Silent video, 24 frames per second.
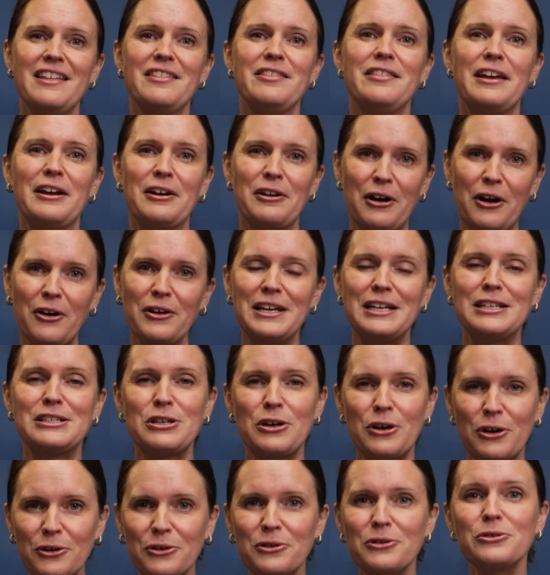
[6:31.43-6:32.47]
there are
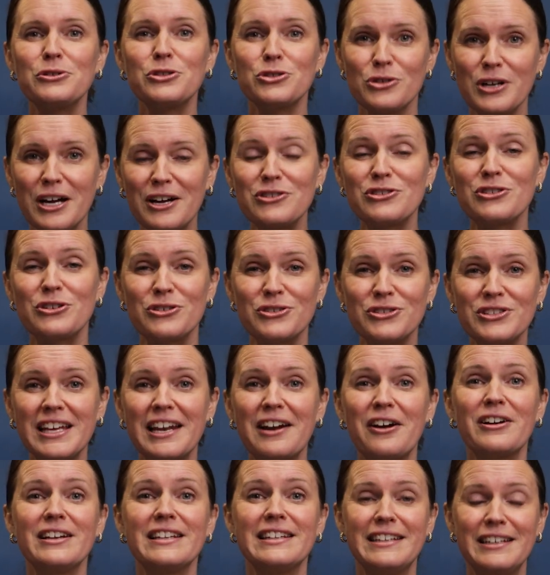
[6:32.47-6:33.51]
eternal treasures that
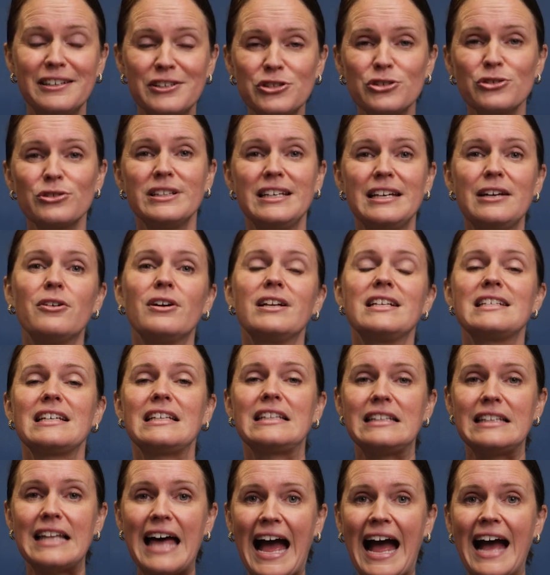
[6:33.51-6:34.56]
are literally going to
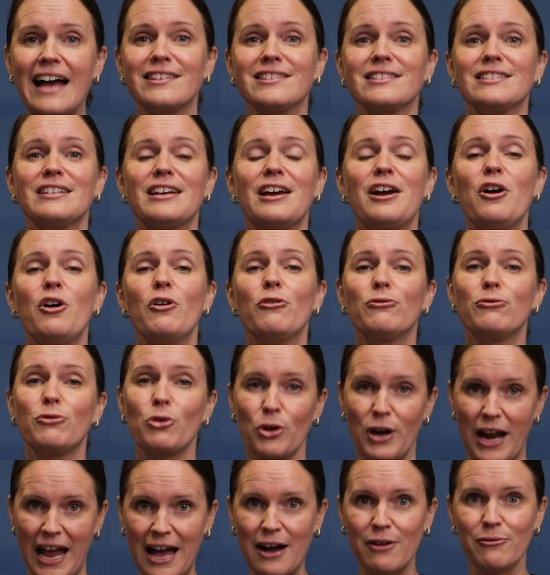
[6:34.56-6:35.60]
last
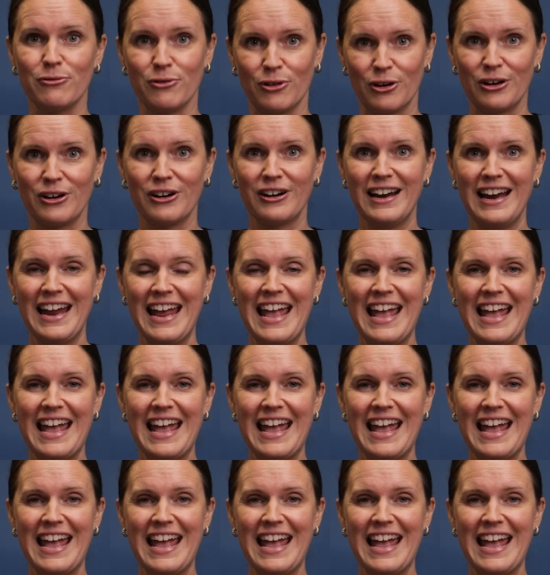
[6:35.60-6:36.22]
forever.